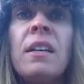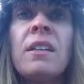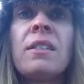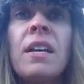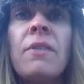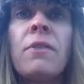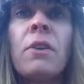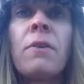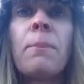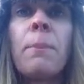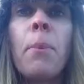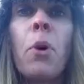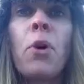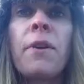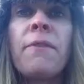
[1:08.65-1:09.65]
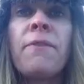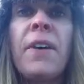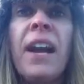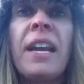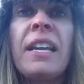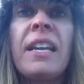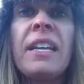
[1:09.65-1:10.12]
Several important
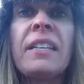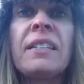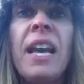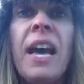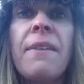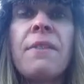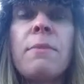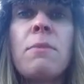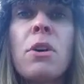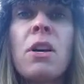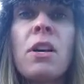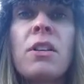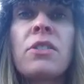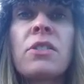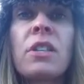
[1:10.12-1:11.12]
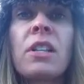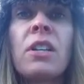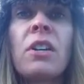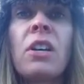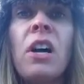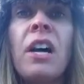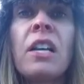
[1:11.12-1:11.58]
findings have emerged.
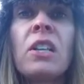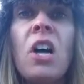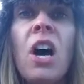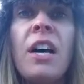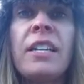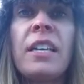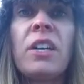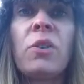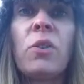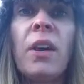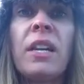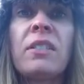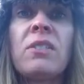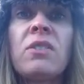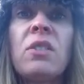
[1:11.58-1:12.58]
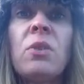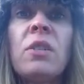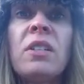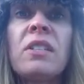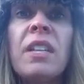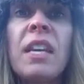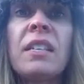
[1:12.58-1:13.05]
Clear-cut logging creates two
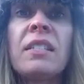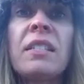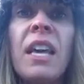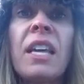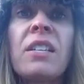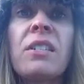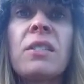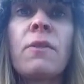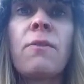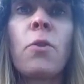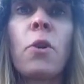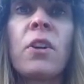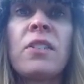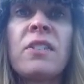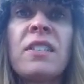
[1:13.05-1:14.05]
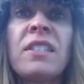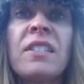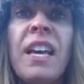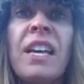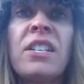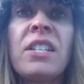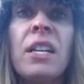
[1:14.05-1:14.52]
distinct stages of forest
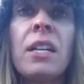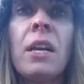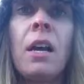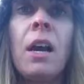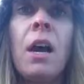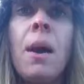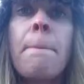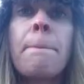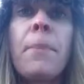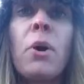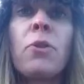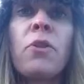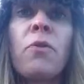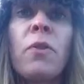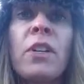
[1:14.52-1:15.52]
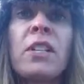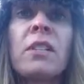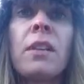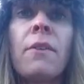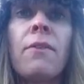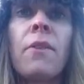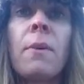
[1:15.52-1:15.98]
succession, both of which
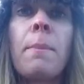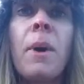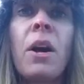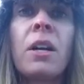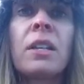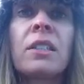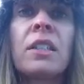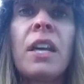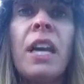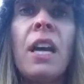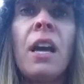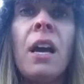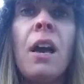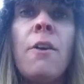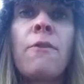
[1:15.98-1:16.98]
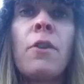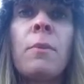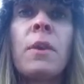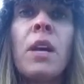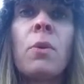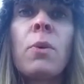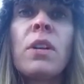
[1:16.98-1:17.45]
differ markedly from
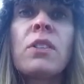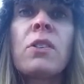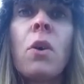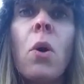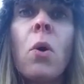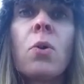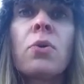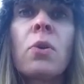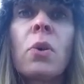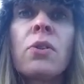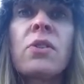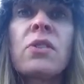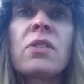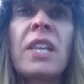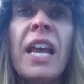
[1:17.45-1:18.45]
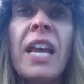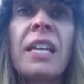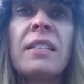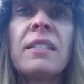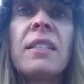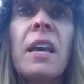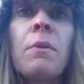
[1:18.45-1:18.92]
the original old-growth
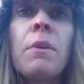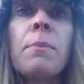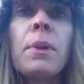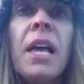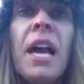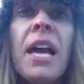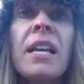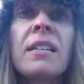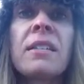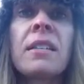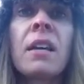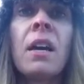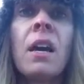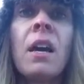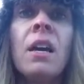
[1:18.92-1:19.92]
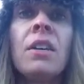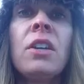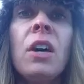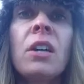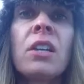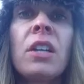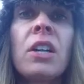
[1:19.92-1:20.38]
stands they replace.
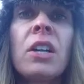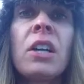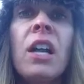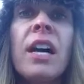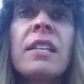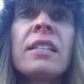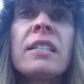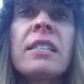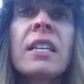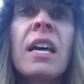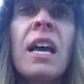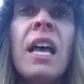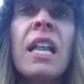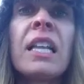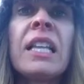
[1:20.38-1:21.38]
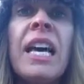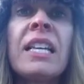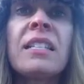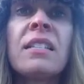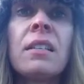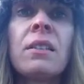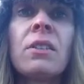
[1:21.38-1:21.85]
Young clear-cuts,
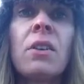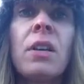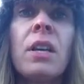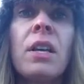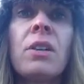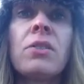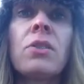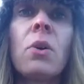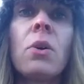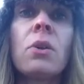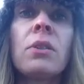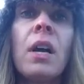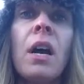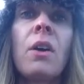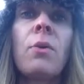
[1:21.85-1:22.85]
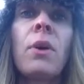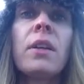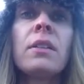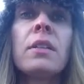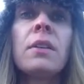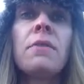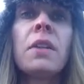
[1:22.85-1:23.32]
less than 30 years old, are
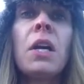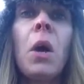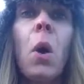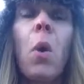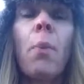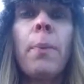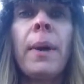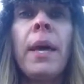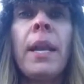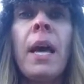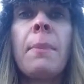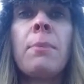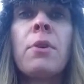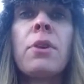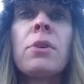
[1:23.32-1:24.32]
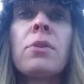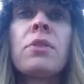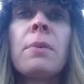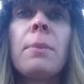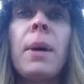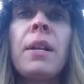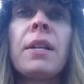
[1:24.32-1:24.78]
relatively open and produce
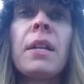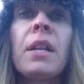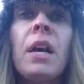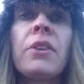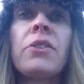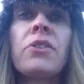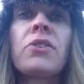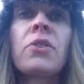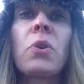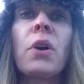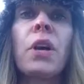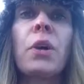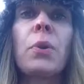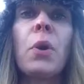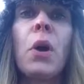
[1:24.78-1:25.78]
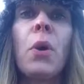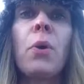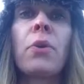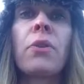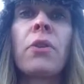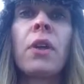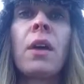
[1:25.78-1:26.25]
abundant understory
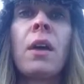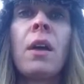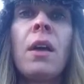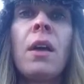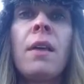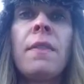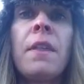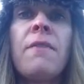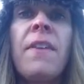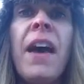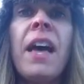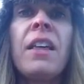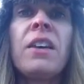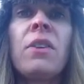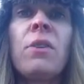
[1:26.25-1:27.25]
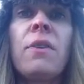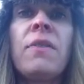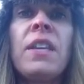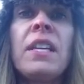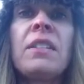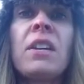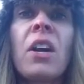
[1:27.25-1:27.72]
growth. The value of
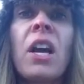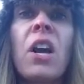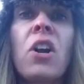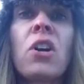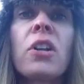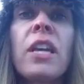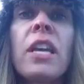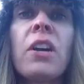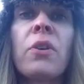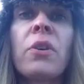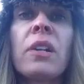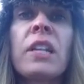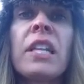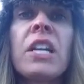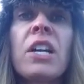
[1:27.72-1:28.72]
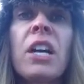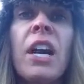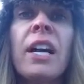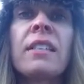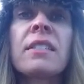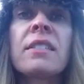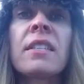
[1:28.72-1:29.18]
these early
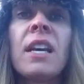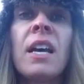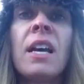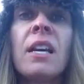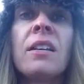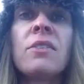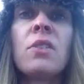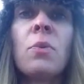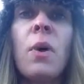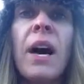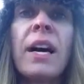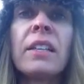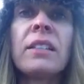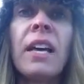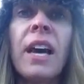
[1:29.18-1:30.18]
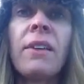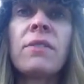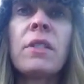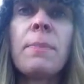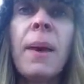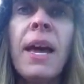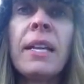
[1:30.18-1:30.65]
clear-cuts to wildlife
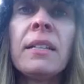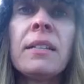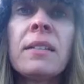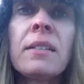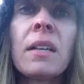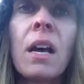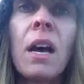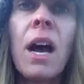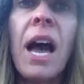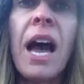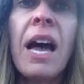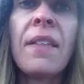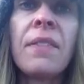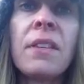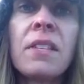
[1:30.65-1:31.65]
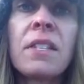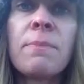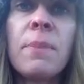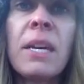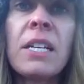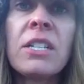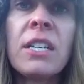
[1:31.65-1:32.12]
depends on the
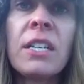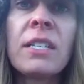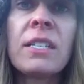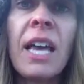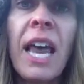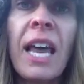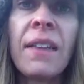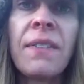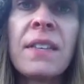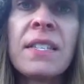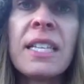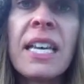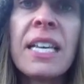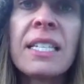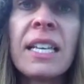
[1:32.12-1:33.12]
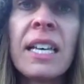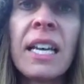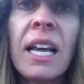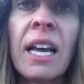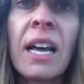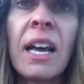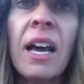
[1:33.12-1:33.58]
species and the season.
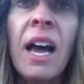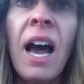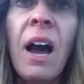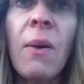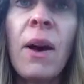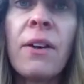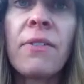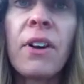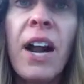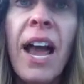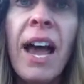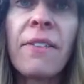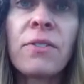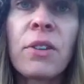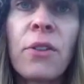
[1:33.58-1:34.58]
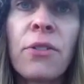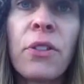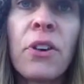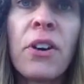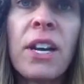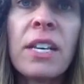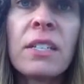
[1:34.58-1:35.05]
However, after
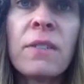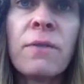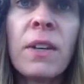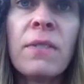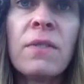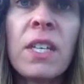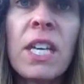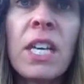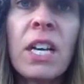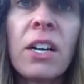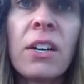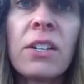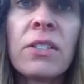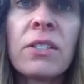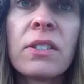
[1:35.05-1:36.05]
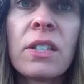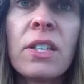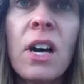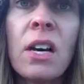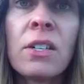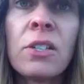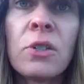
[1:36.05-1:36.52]
30 to 50 years, the
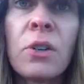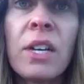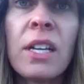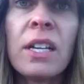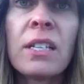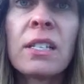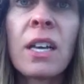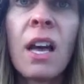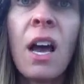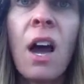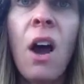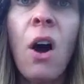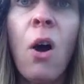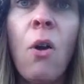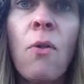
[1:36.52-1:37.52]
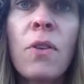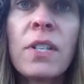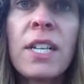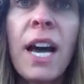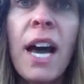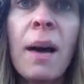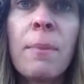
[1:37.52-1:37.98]
young trees
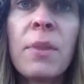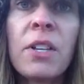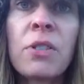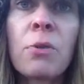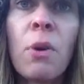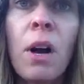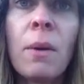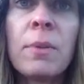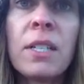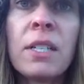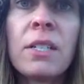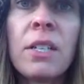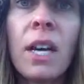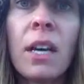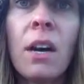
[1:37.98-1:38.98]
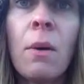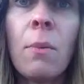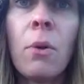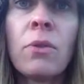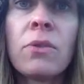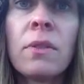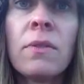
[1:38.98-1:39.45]
overtop the shrubs and shade out
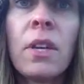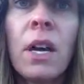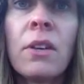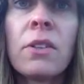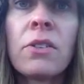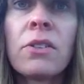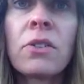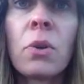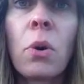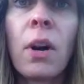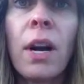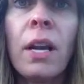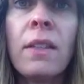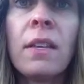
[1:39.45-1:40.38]
most of the understory.